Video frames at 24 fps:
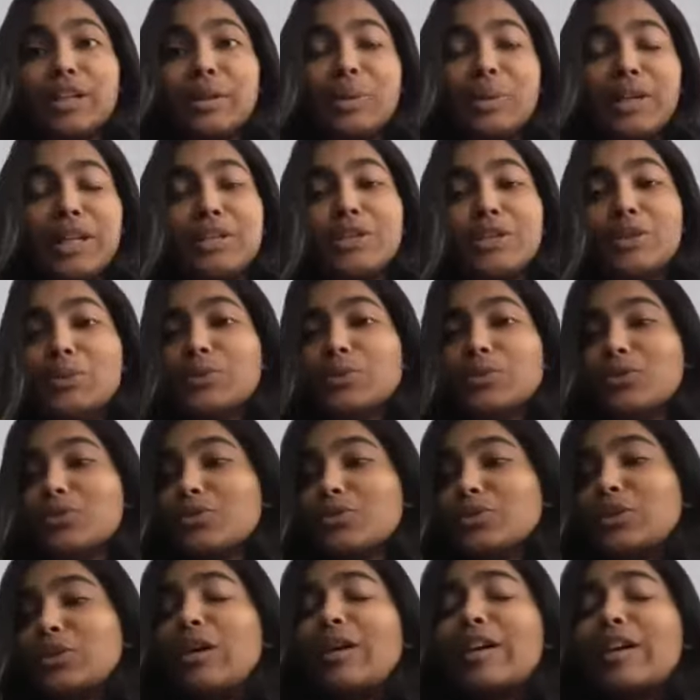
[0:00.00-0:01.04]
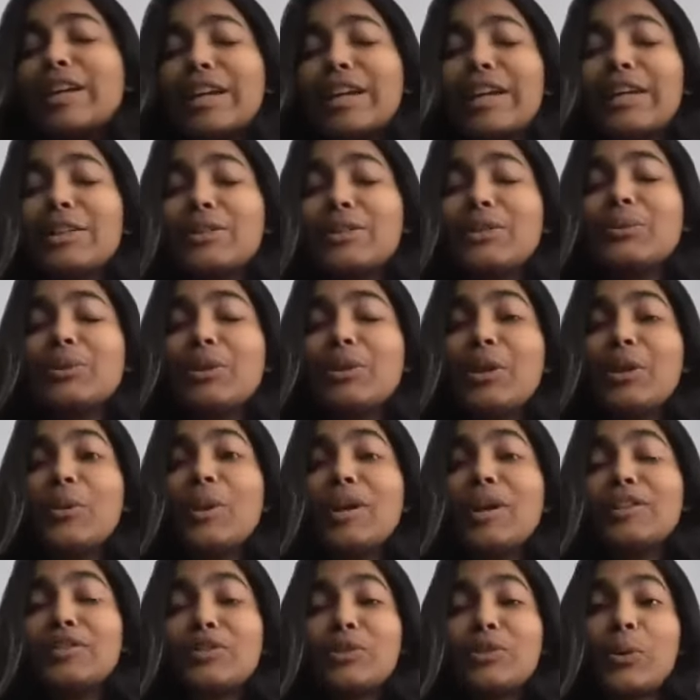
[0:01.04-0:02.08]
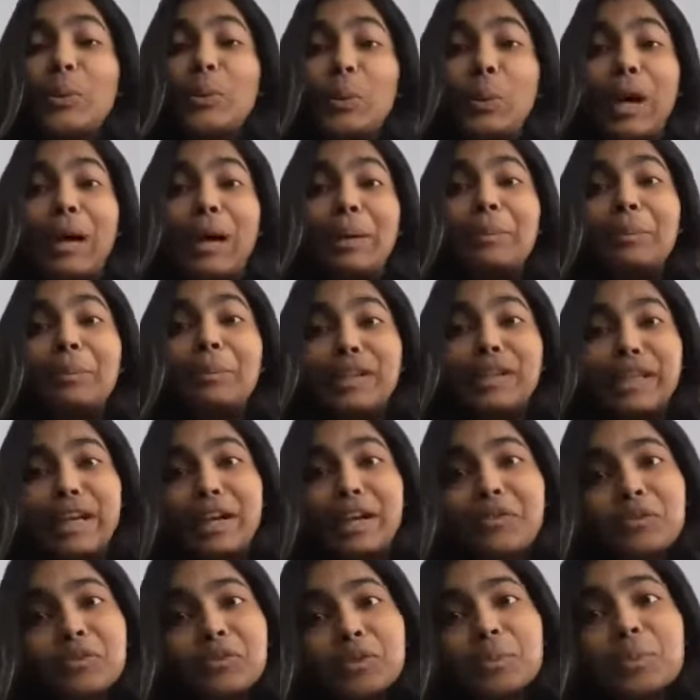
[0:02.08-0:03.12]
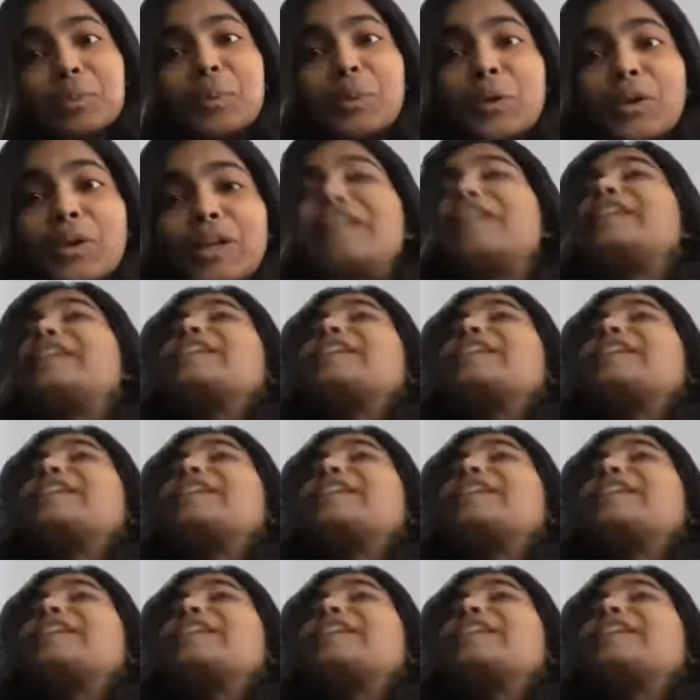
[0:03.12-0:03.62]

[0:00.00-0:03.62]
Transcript: when I do start talking, I do know I start rambling after a point,